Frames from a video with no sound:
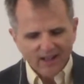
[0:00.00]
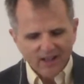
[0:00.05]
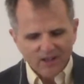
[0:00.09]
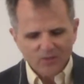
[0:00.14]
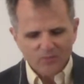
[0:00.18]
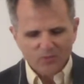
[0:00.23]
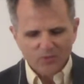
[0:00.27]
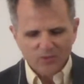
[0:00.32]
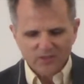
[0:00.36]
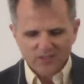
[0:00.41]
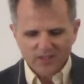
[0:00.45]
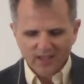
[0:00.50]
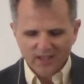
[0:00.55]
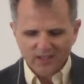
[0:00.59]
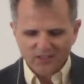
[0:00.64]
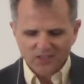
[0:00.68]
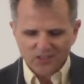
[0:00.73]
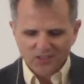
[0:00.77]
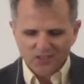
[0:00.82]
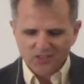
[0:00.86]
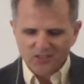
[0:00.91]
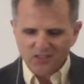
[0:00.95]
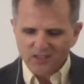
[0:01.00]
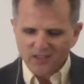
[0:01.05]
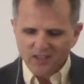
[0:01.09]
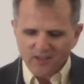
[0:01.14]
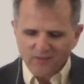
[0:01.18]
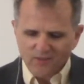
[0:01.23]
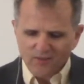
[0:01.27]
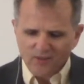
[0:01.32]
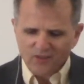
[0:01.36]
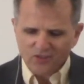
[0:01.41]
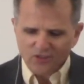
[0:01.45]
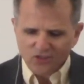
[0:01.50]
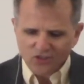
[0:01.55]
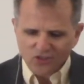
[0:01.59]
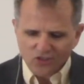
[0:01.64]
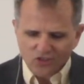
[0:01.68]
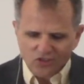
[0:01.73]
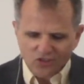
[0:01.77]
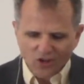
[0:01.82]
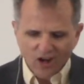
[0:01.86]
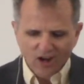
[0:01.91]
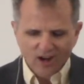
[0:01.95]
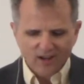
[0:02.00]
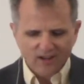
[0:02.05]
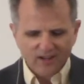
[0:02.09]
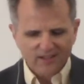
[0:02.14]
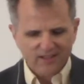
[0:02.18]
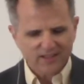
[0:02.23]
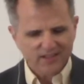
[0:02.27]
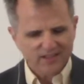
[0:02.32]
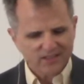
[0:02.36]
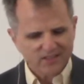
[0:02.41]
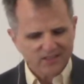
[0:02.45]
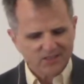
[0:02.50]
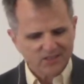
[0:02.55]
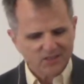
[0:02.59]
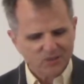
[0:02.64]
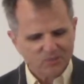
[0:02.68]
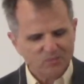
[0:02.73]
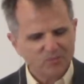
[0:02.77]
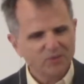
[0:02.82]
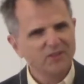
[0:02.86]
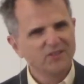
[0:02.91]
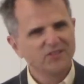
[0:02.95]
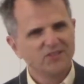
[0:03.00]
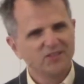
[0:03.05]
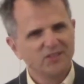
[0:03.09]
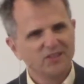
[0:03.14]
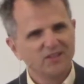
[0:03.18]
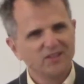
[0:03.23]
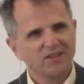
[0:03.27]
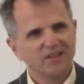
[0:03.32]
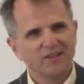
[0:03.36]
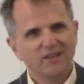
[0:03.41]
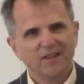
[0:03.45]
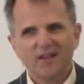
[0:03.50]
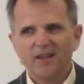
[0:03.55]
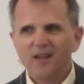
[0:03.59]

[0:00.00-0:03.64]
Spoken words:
unpretentious, even stark in its simplicity,